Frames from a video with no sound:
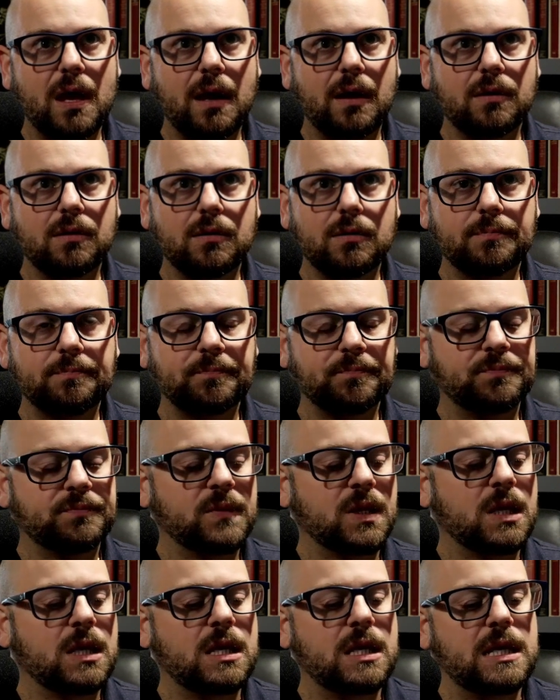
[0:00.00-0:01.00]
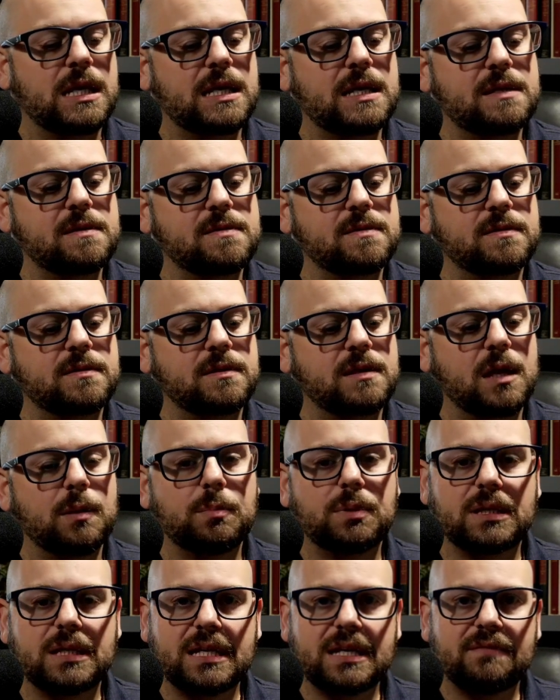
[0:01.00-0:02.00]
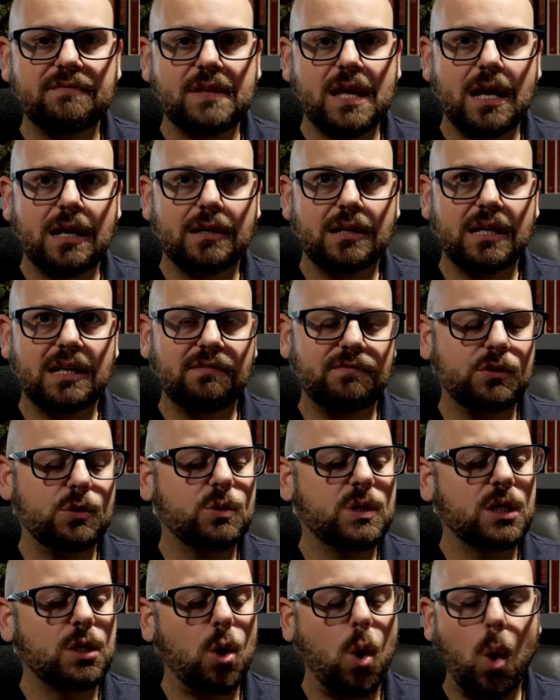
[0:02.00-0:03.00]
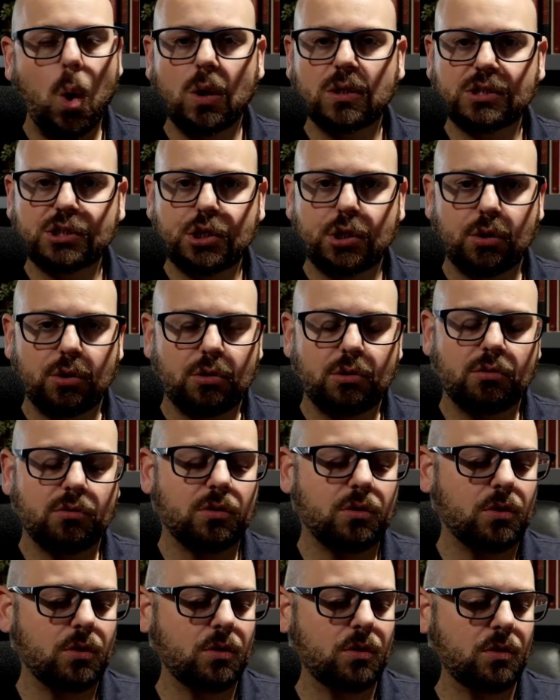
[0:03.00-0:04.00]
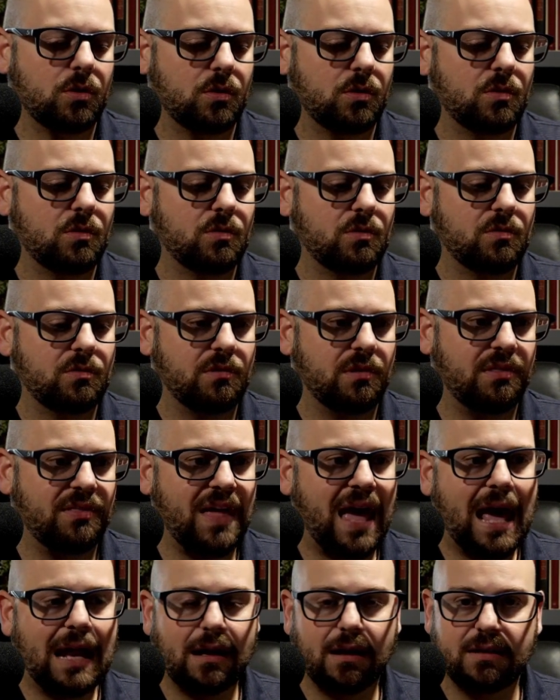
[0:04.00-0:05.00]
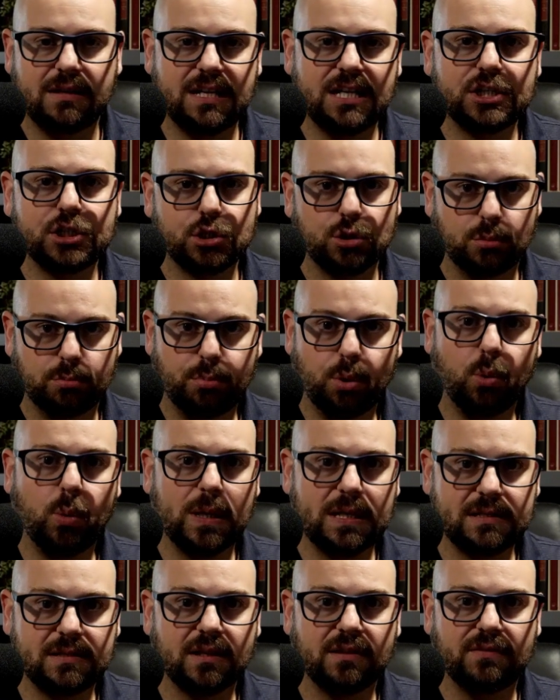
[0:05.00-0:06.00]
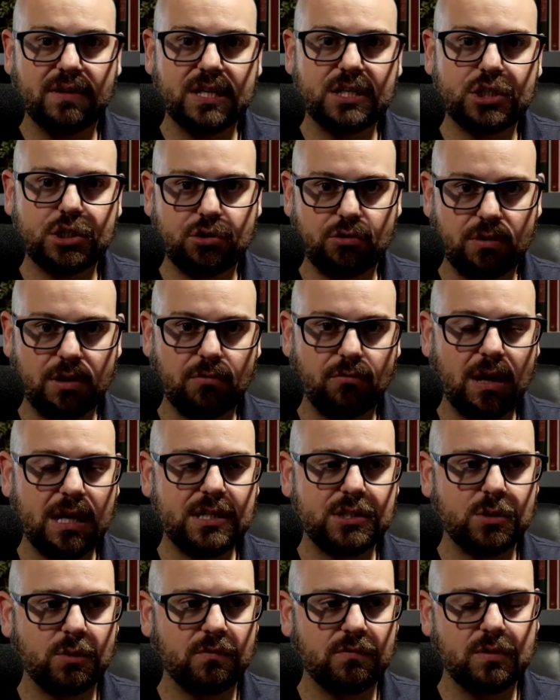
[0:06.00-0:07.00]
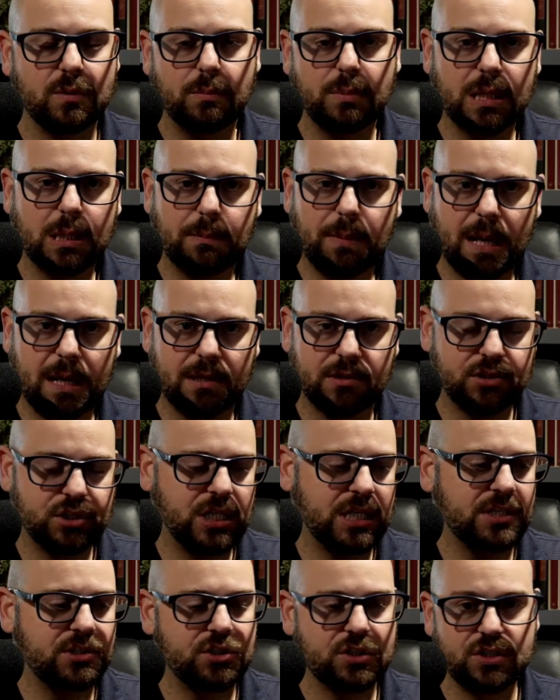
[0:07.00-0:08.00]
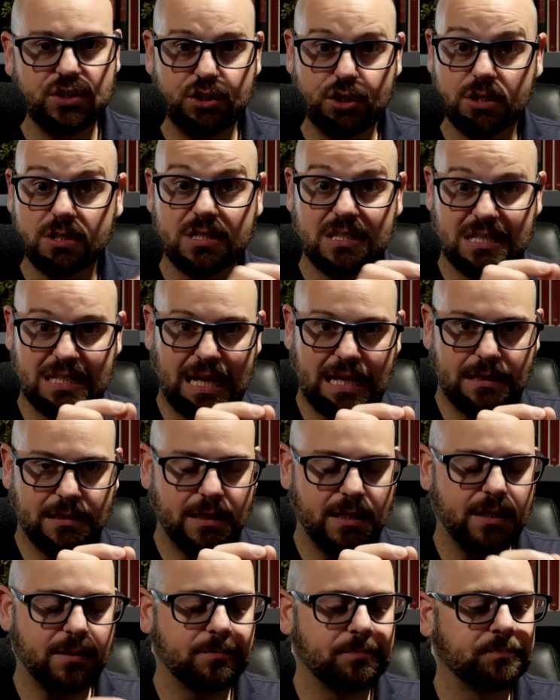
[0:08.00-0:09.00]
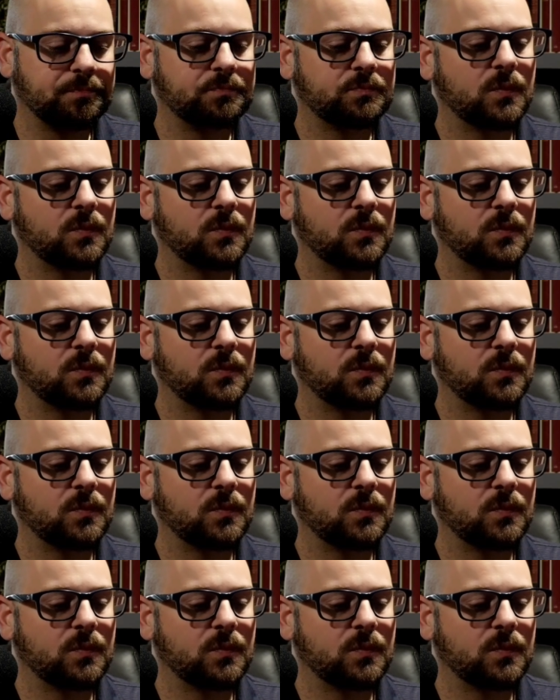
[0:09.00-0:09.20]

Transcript: that is they believe that if you can alter that initial point of history, right? So if the Big Bang changes just slightly,